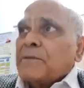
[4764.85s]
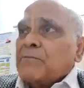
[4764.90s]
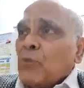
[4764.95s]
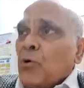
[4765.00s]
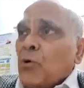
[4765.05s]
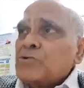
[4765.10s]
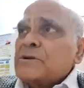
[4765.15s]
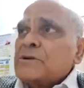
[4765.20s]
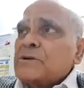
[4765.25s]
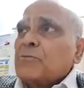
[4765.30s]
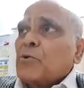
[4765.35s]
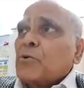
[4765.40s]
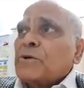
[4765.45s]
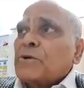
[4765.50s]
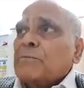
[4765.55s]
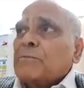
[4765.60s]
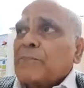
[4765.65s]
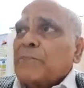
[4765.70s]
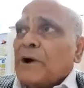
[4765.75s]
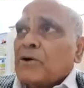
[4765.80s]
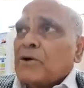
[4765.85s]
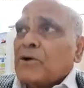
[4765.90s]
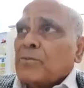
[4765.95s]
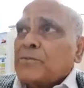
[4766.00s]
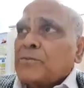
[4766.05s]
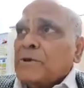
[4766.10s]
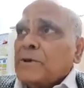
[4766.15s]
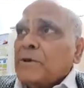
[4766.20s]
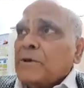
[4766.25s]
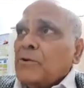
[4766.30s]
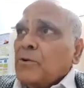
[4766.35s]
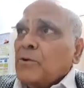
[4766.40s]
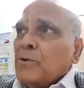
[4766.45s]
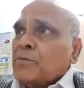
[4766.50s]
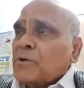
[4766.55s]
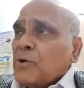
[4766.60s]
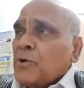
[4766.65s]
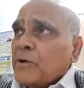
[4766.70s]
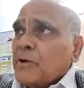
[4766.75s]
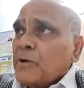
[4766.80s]
Most important part of
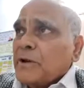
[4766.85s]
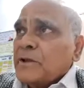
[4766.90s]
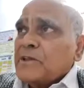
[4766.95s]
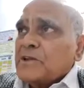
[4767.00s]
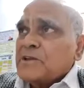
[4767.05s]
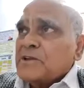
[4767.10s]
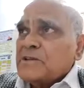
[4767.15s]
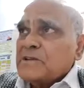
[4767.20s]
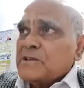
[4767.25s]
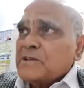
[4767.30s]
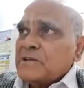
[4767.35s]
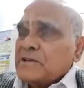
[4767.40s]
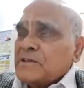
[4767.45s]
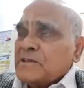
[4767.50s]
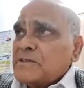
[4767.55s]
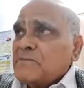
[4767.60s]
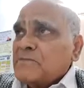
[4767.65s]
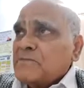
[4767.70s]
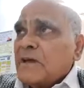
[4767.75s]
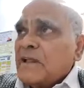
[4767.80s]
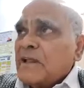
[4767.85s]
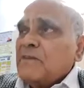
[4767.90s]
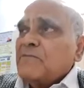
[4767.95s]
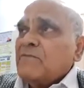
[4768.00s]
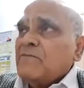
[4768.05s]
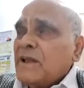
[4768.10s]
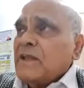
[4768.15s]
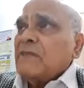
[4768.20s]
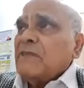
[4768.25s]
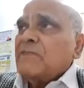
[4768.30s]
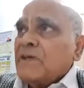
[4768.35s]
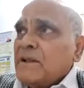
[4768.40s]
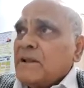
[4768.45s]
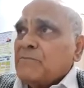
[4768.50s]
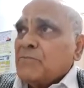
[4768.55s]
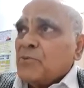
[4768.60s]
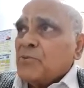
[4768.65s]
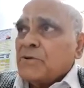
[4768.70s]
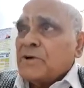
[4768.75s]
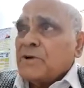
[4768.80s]
curing the disease is very, very, very
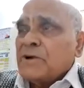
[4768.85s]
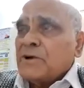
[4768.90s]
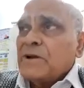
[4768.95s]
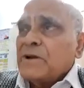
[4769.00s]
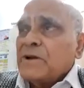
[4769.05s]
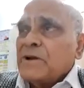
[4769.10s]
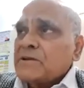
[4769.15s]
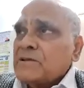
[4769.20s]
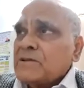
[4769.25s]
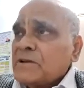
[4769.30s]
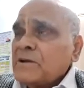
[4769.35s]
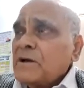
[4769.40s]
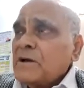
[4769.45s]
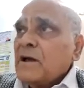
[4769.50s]
important is